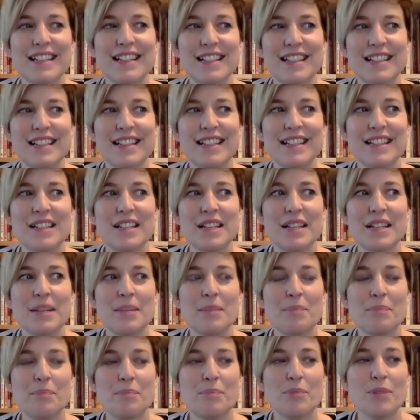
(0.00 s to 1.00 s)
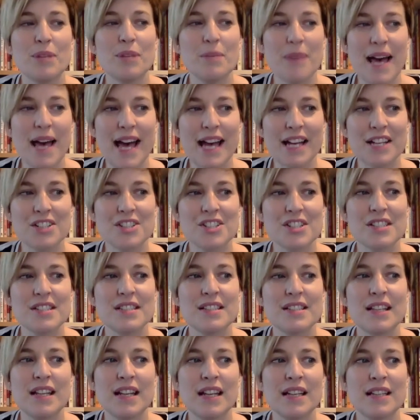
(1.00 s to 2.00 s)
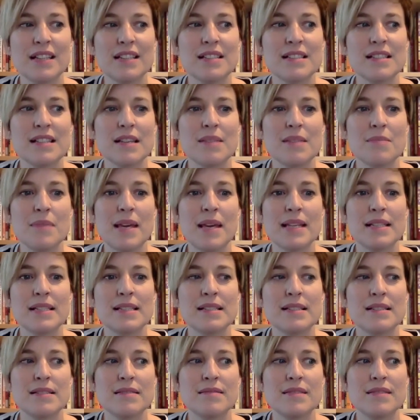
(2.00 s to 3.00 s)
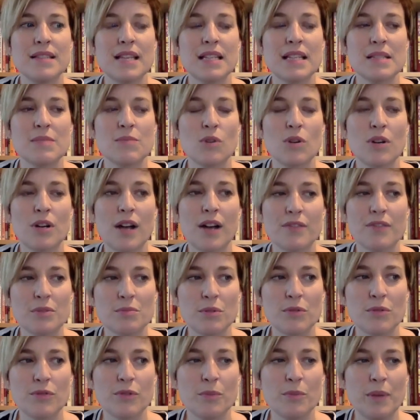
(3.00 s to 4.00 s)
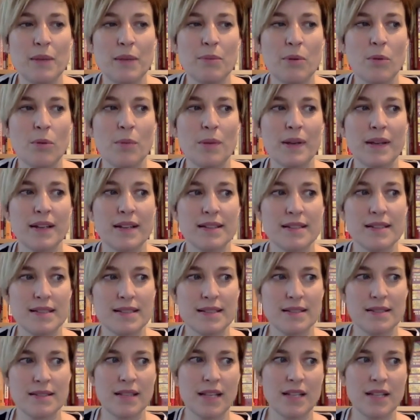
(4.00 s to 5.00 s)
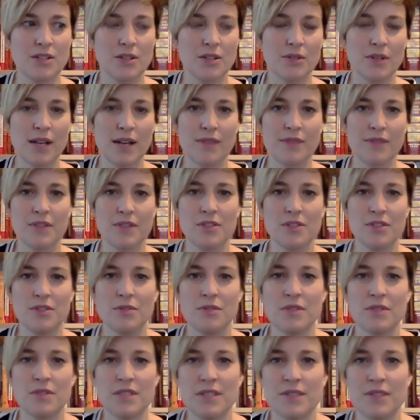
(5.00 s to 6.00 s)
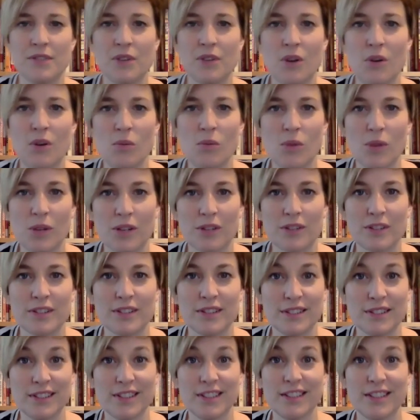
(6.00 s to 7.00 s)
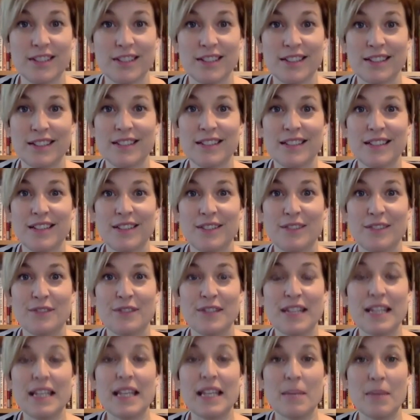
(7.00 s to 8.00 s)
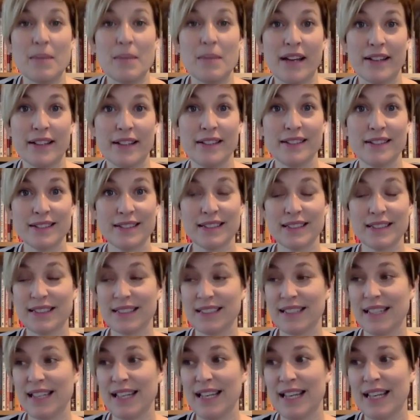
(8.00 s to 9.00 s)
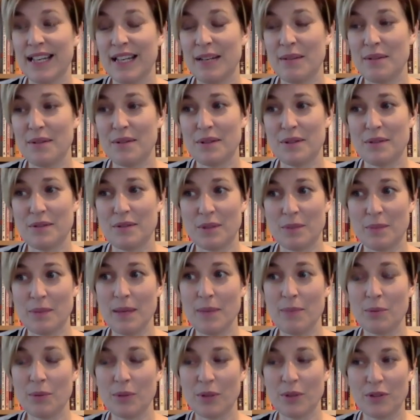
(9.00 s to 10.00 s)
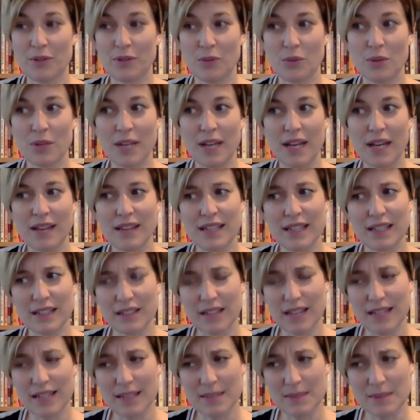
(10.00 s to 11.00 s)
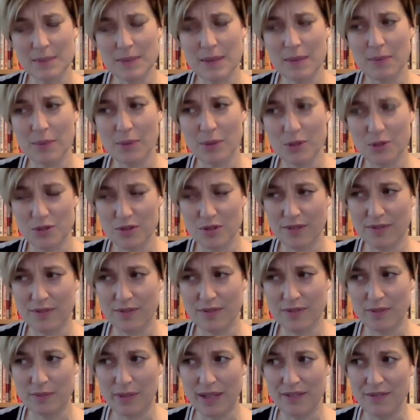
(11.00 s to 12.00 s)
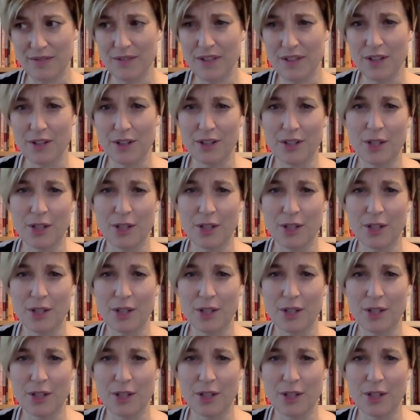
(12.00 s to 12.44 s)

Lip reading: It prepackages things. It makes things more comfortable for people because they don't have to do the difficult work of thinking about it. And the people in authority, I think a lot of times people are driven by fear,